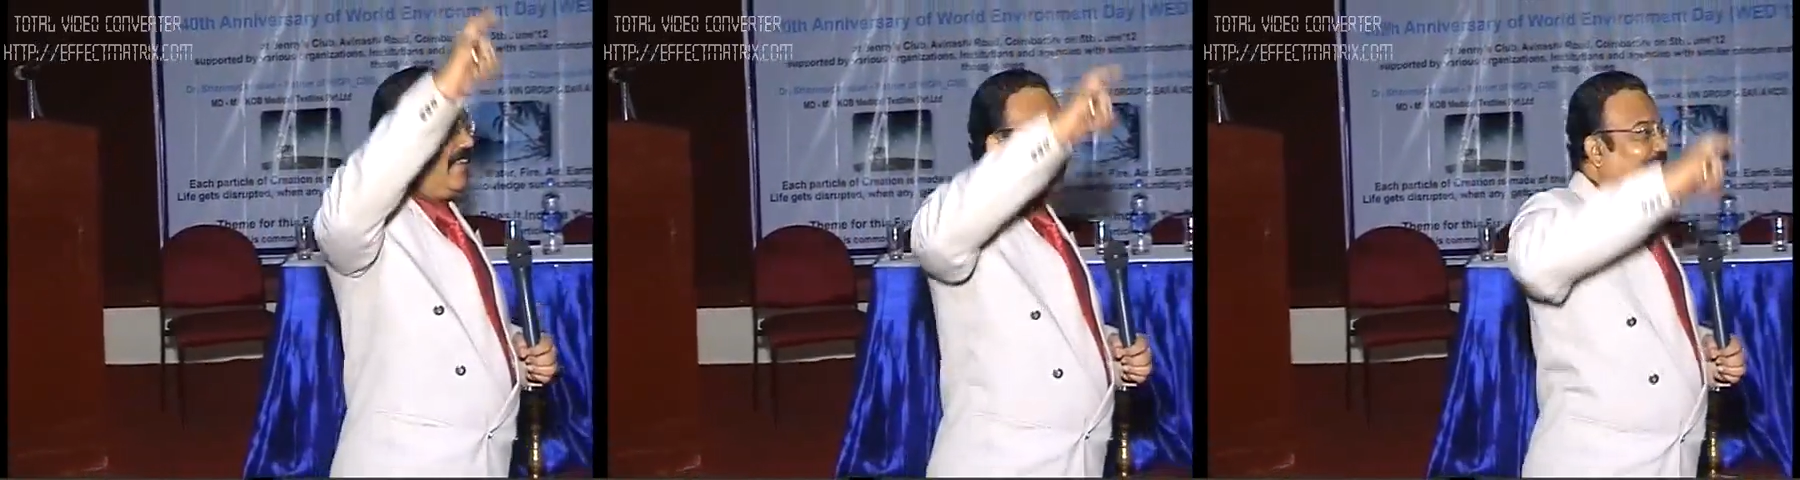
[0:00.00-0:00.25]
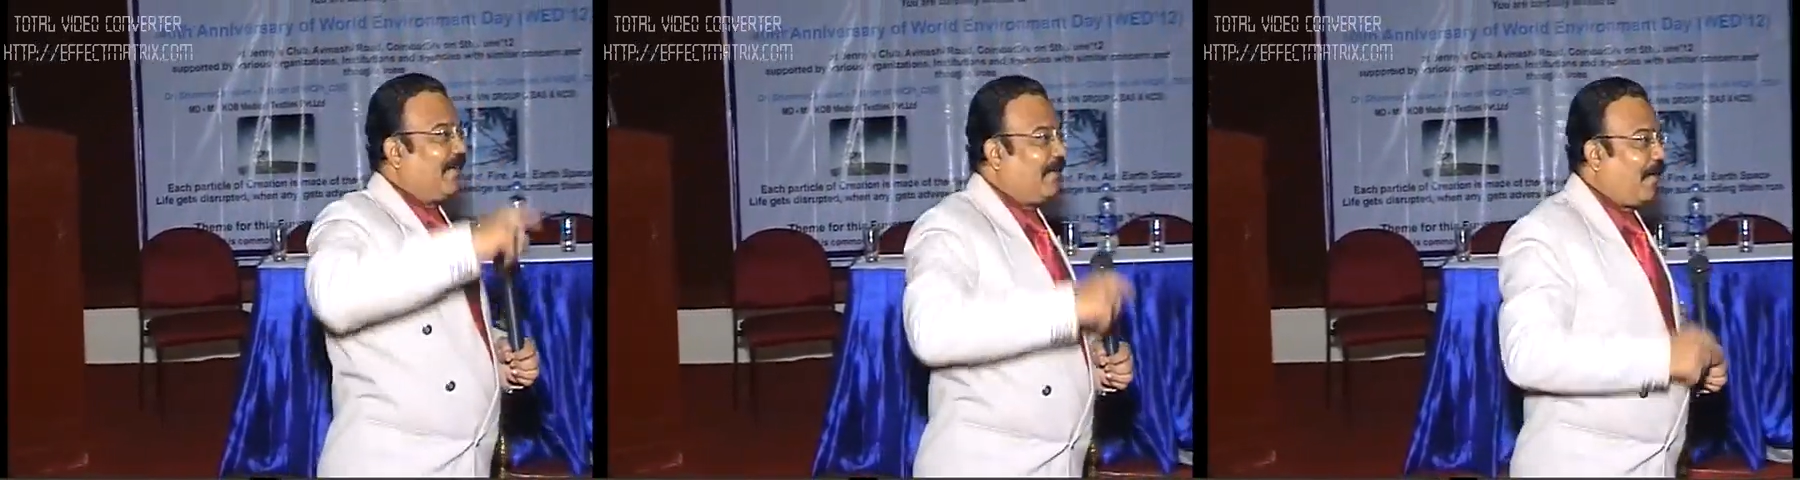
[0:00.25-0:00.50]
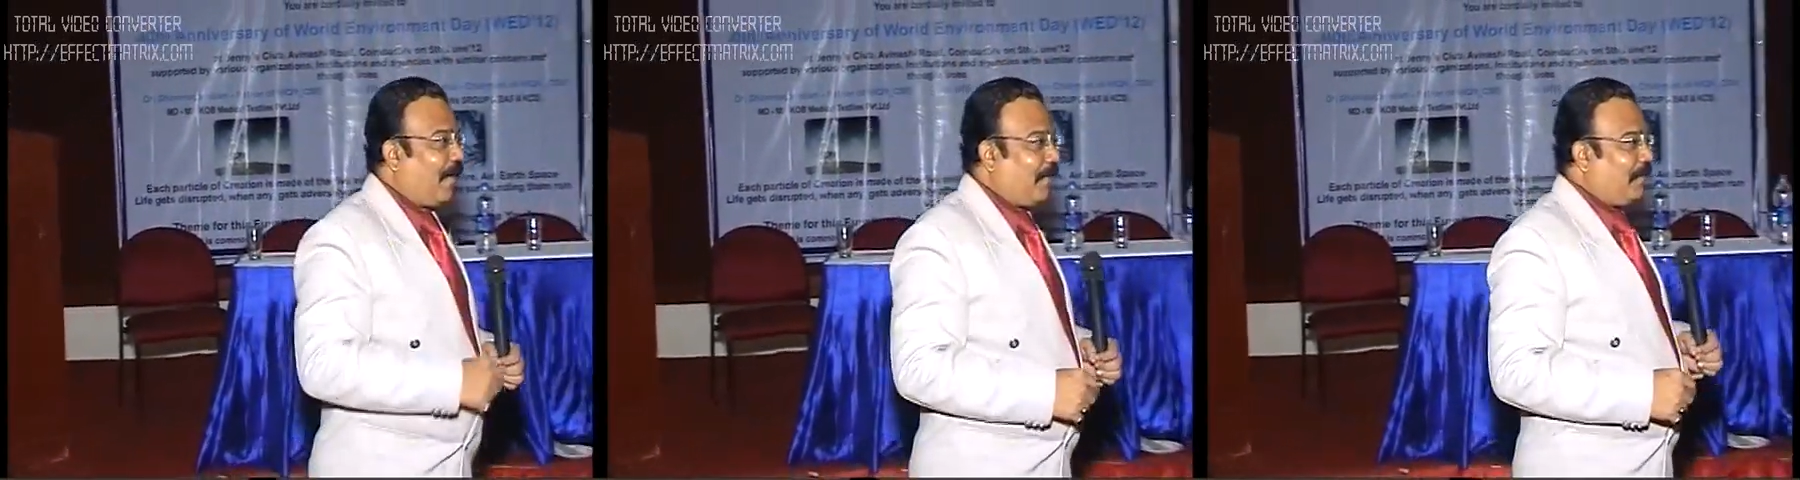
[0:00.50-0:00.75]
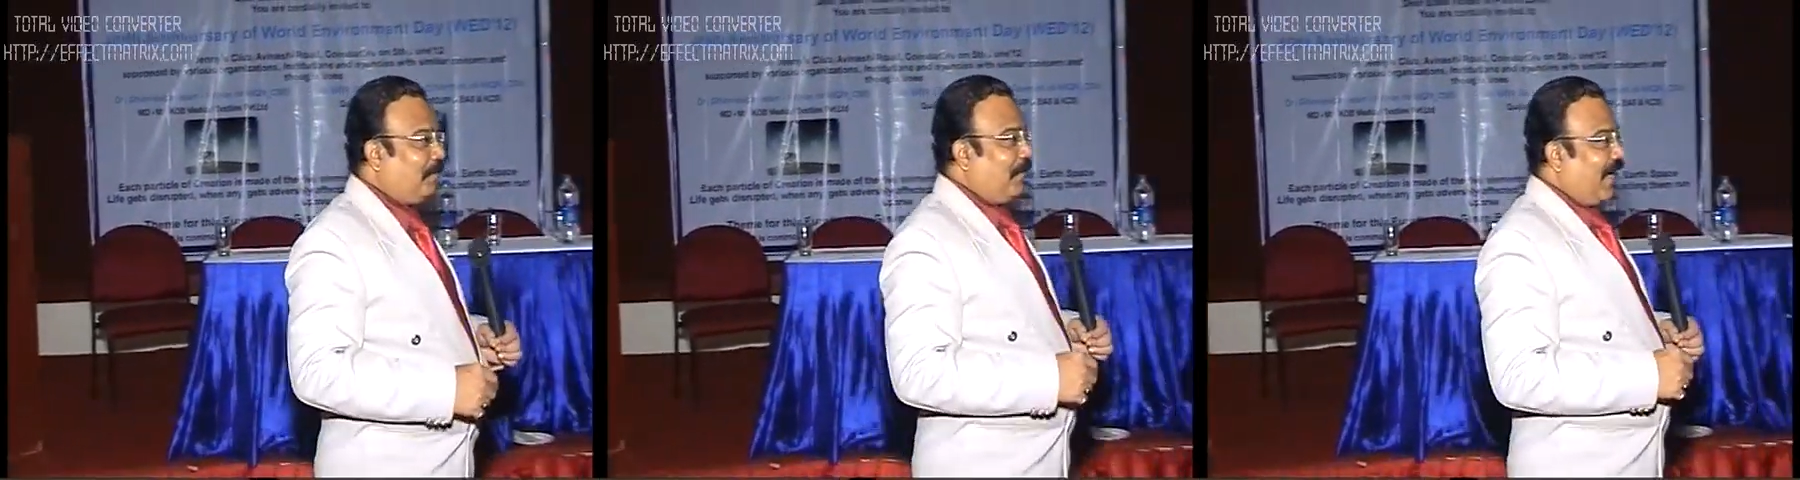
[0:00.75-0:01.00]
sitting on the
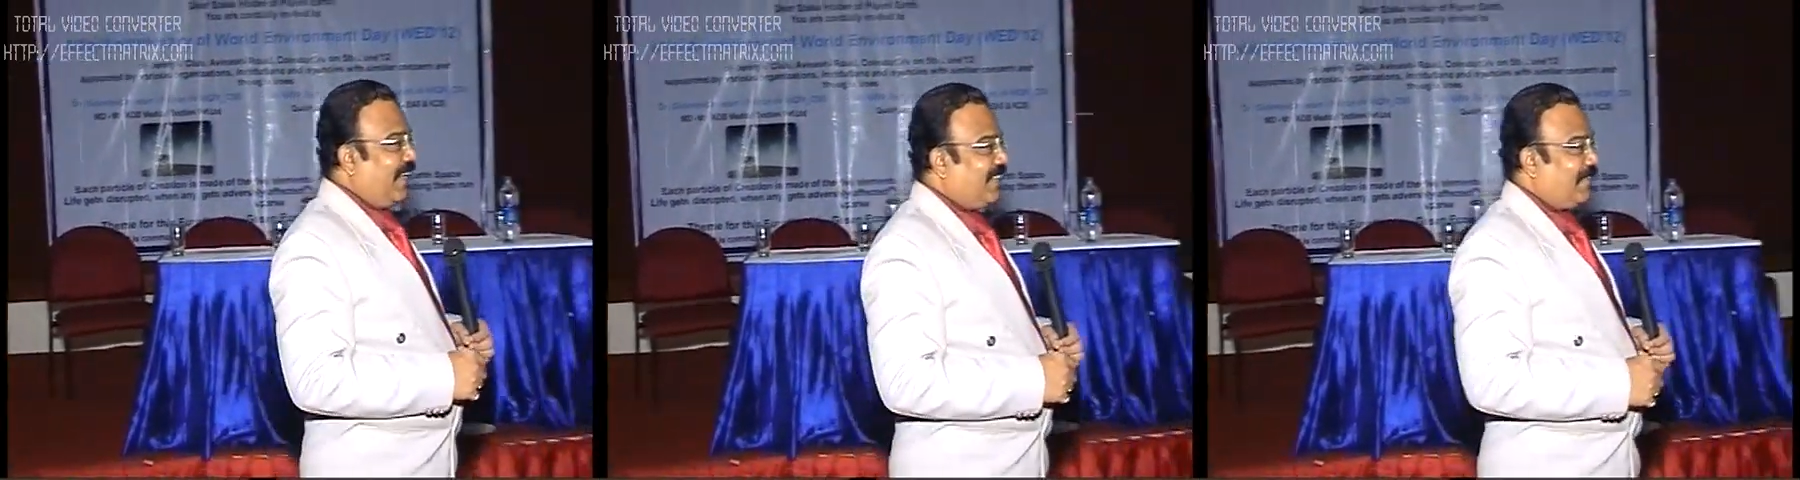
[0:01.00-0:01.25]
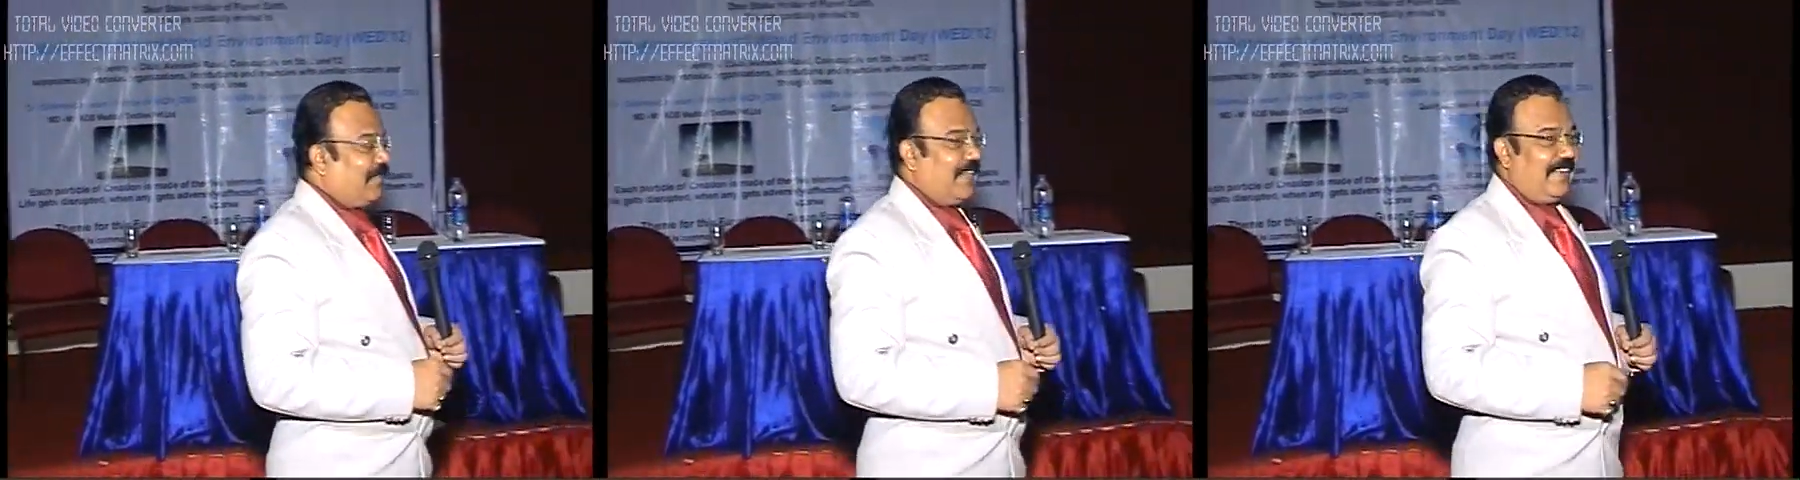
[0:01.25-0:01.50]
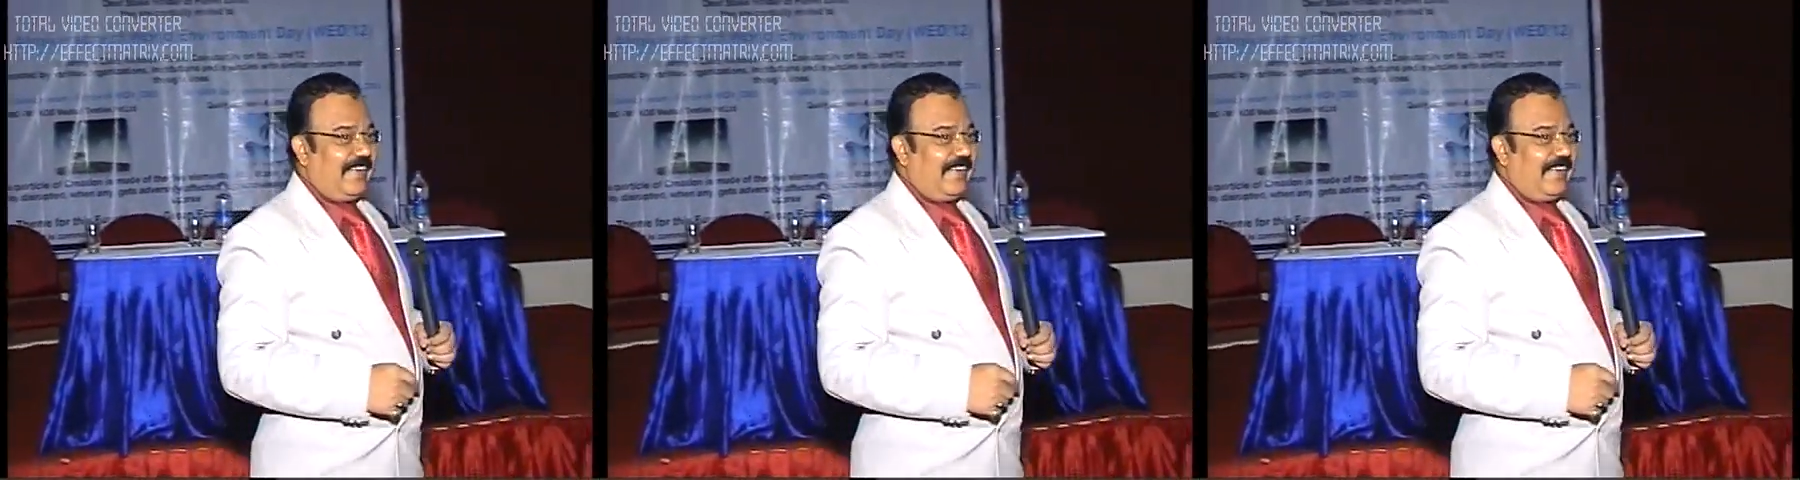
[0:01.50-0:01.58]
top branch